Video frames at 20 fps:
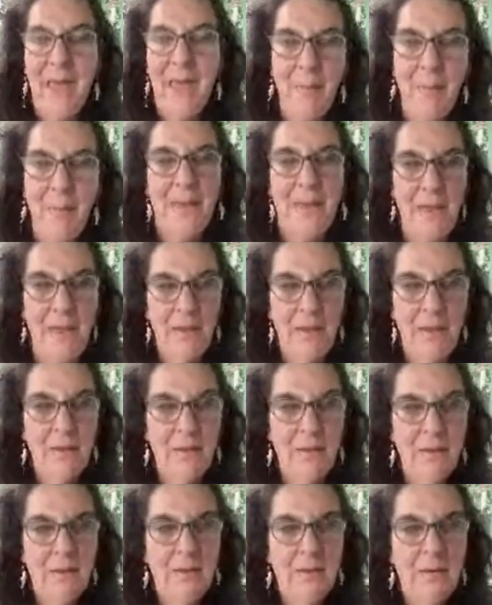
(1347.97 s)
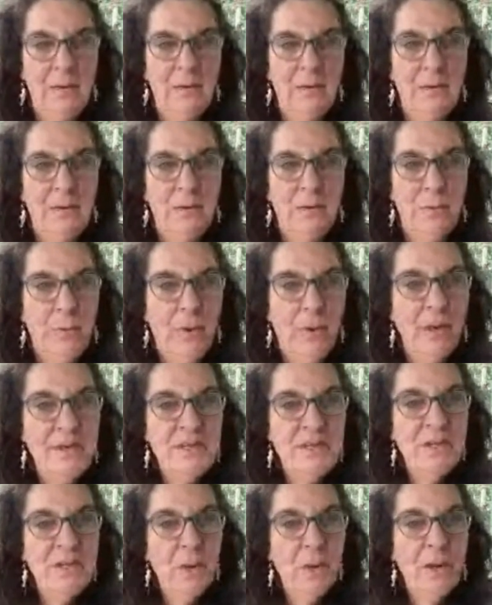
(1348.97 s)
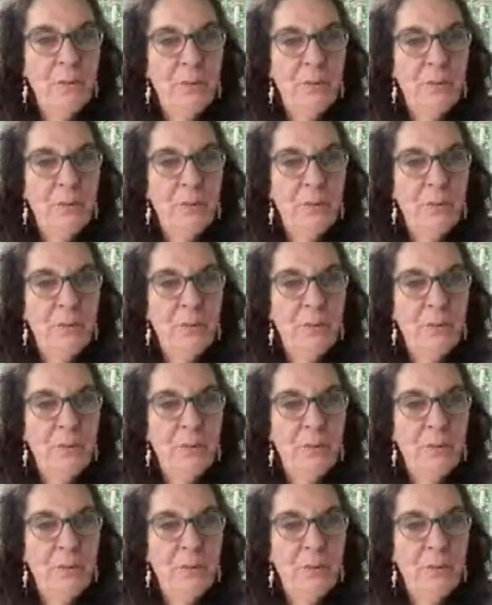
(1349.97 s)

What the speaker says: What do I really want?